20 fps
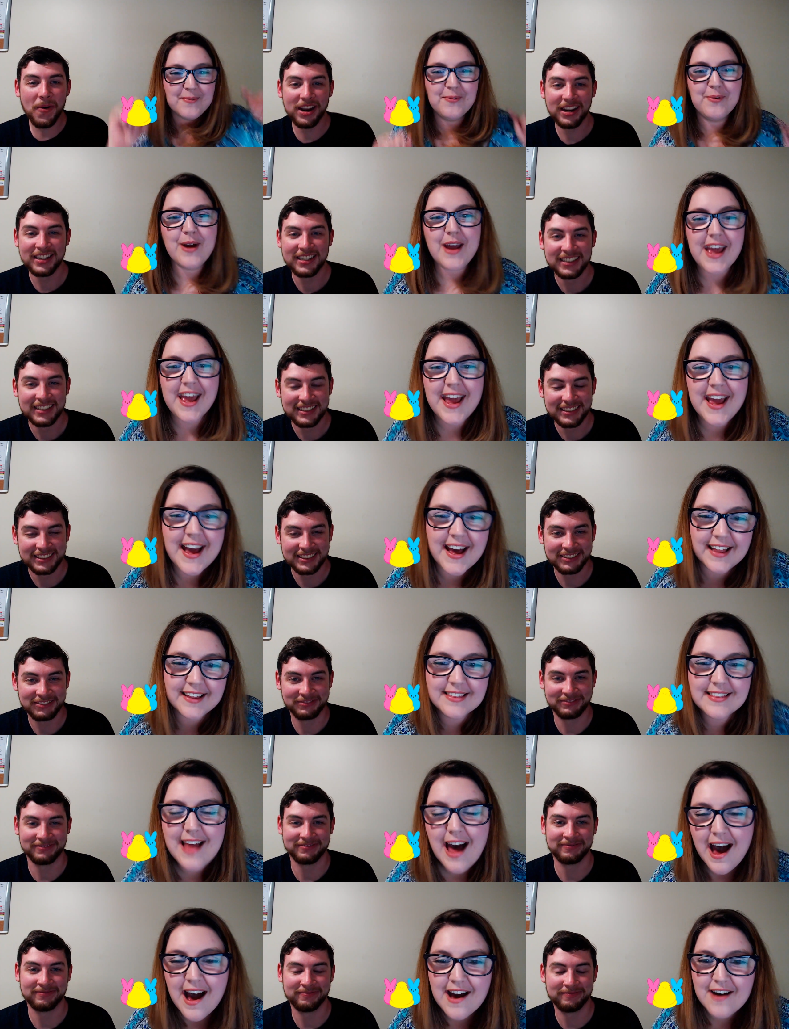Speaker 1: we
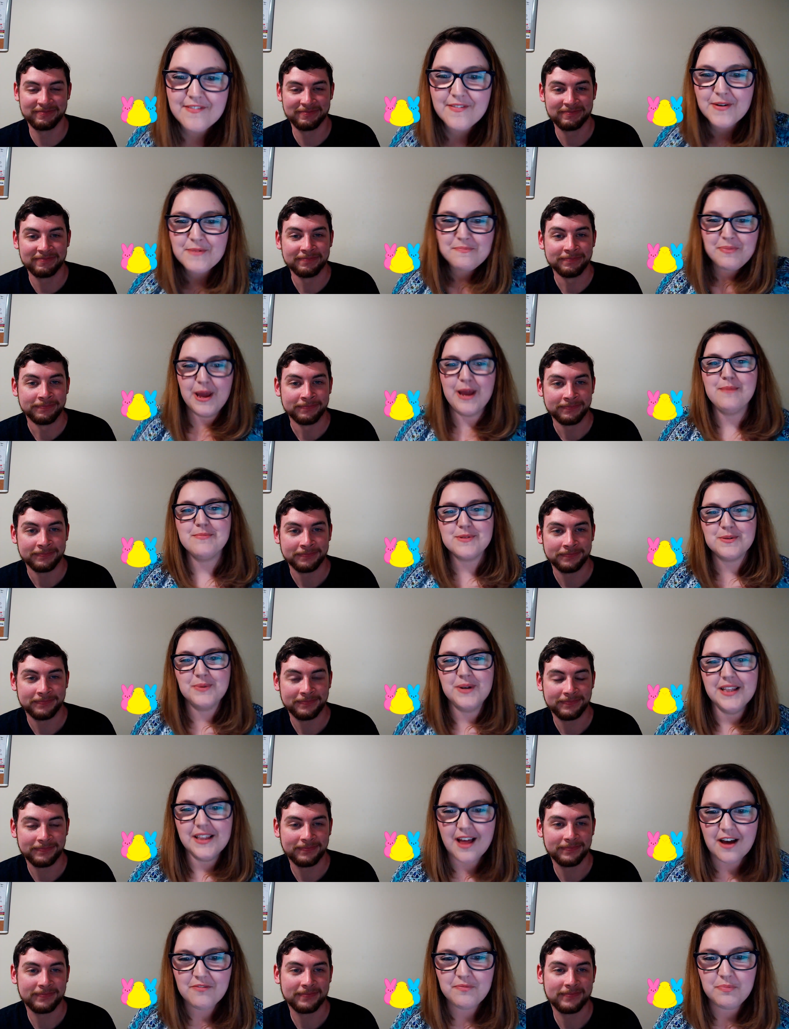love peeps.
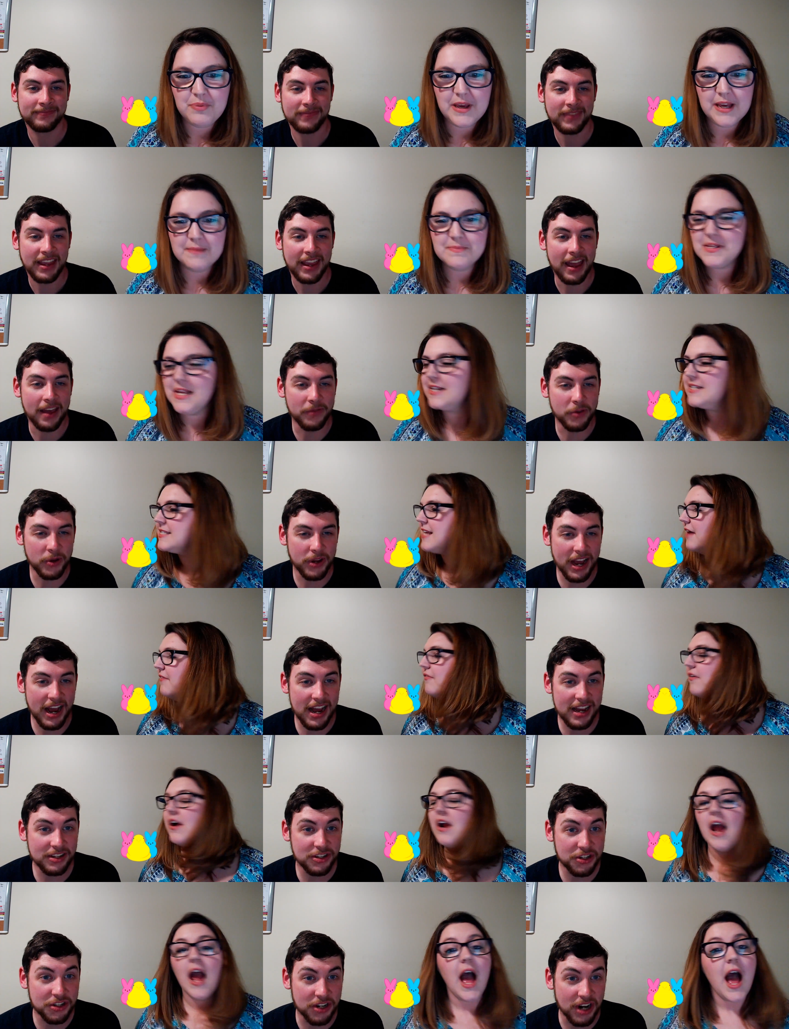We love peeps. Have Except you
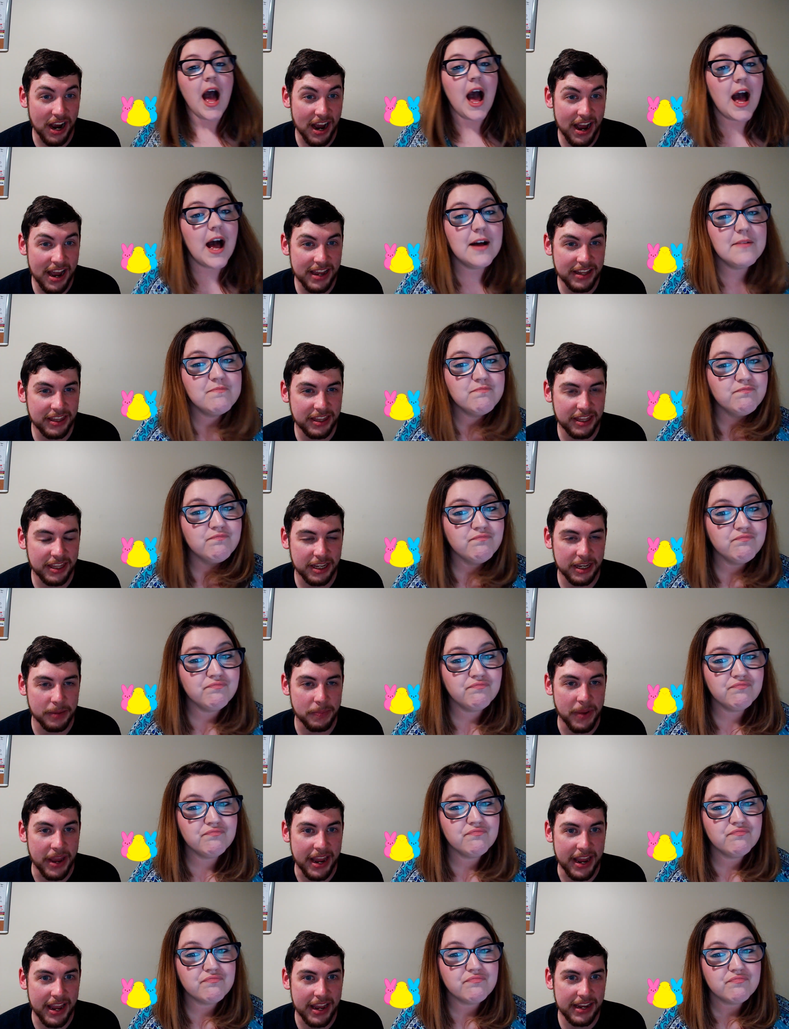guys
Speaker 2: for... tried
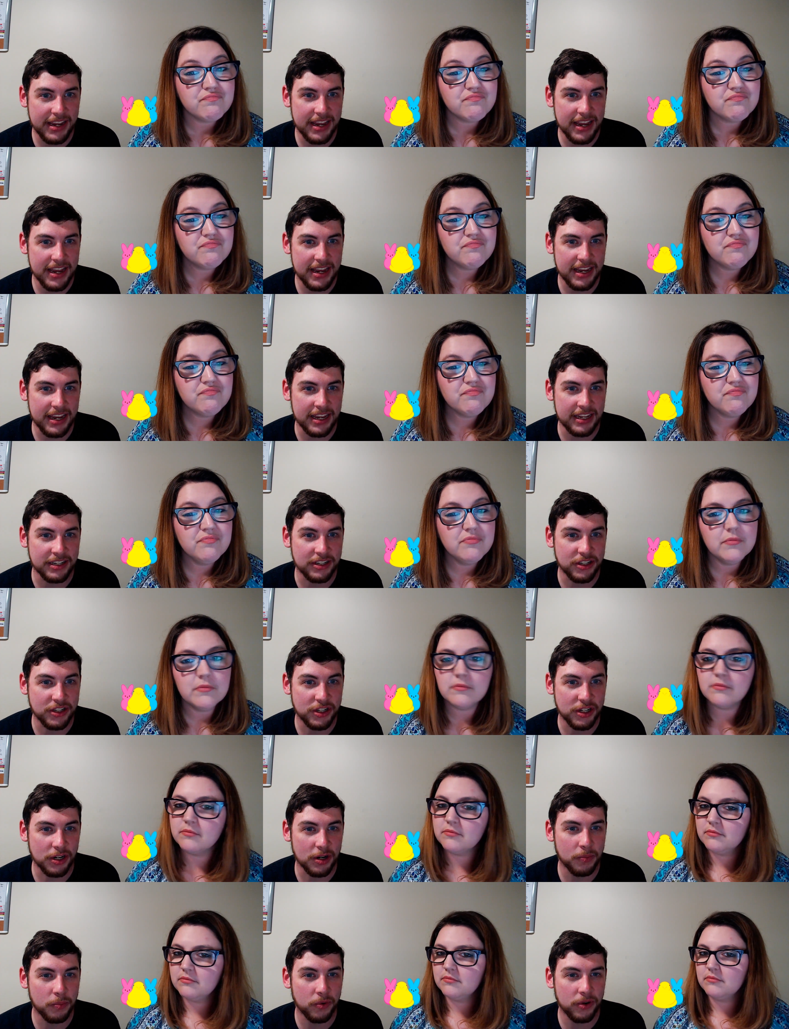the pancake and
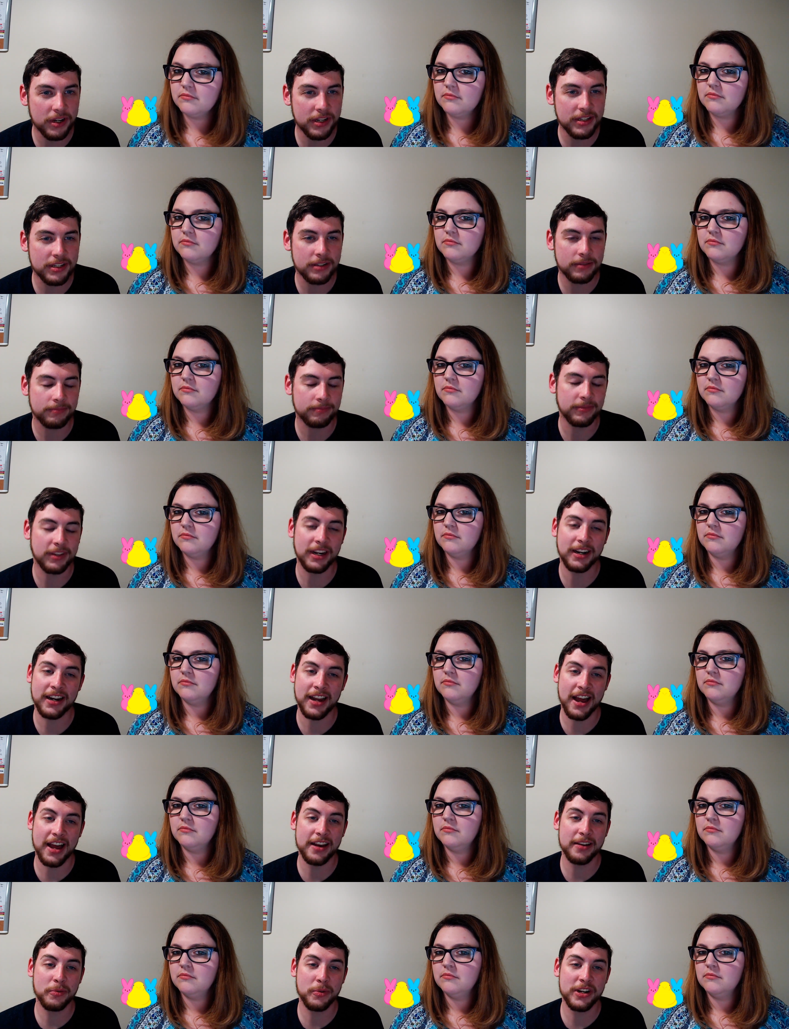syrup ones? They're
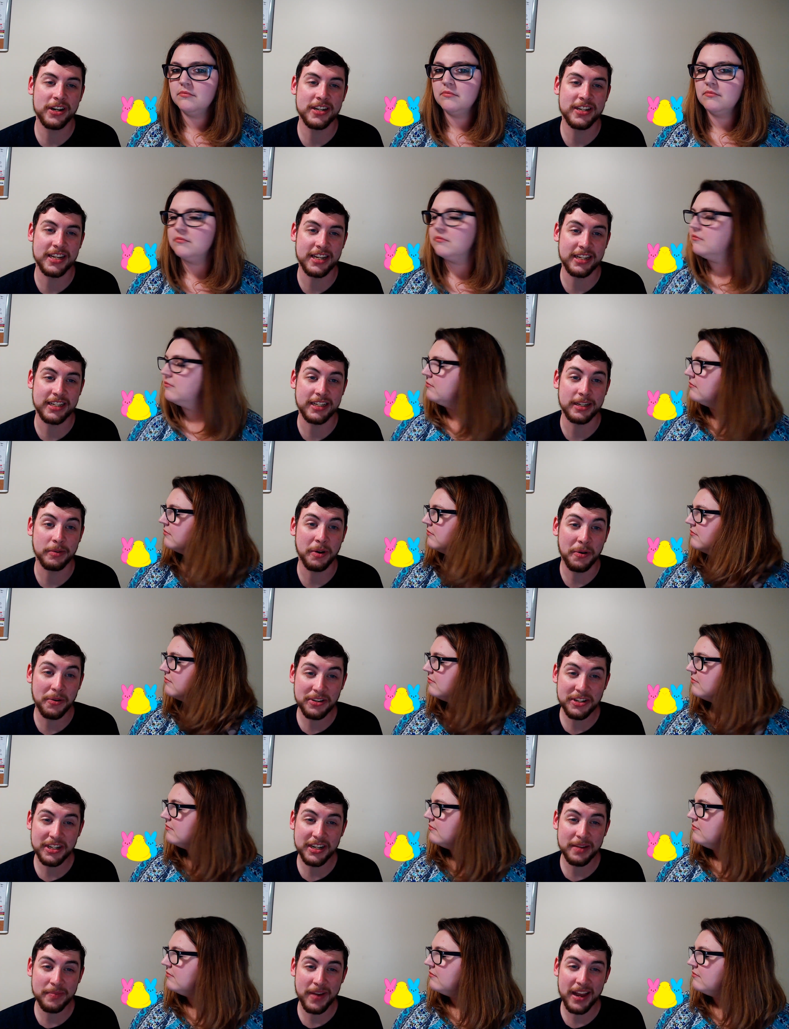kind of weird tasting, but
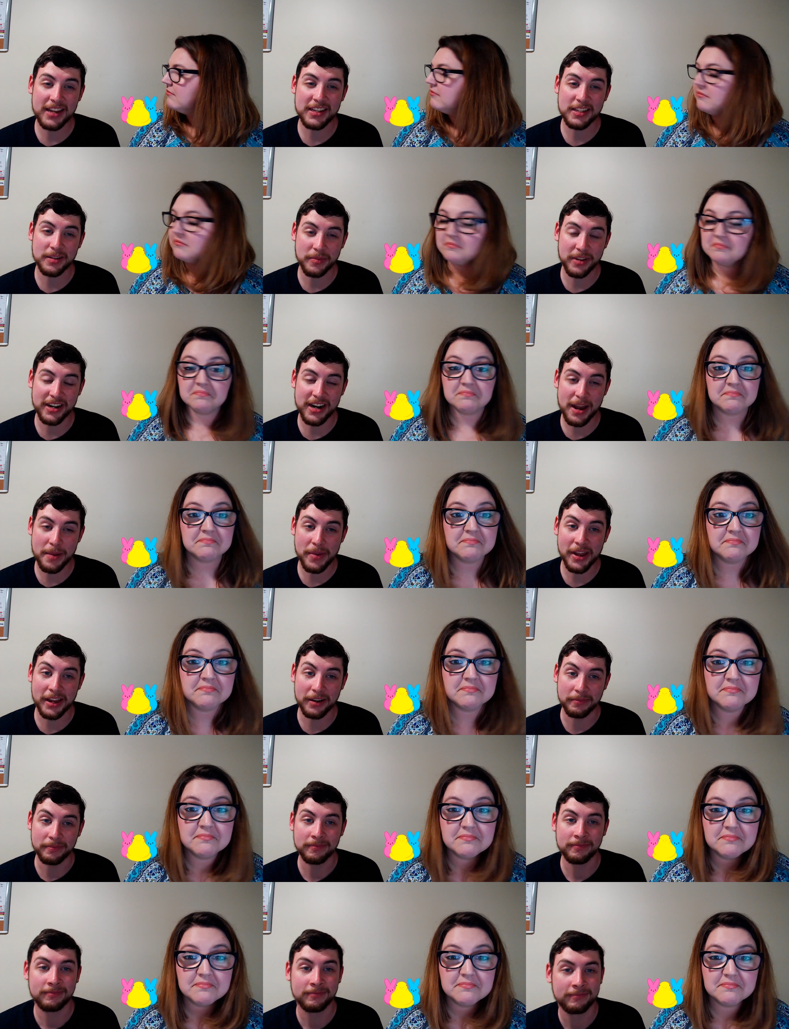once you get past them, they're not
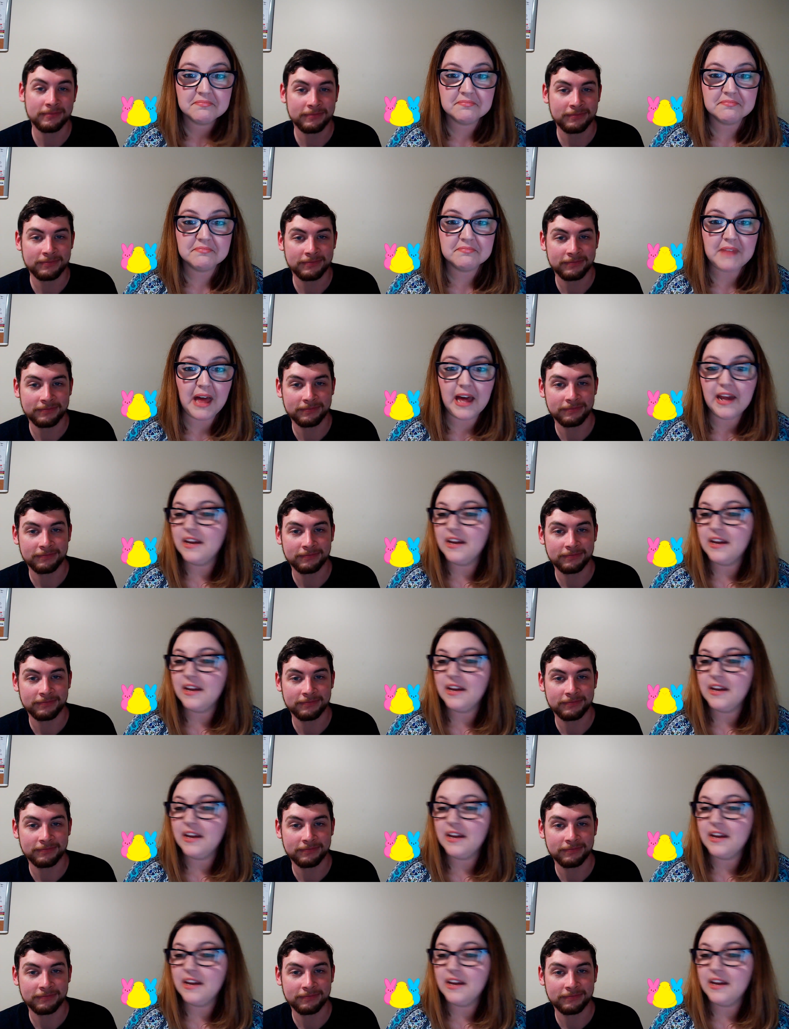bad.
Speaker 1: I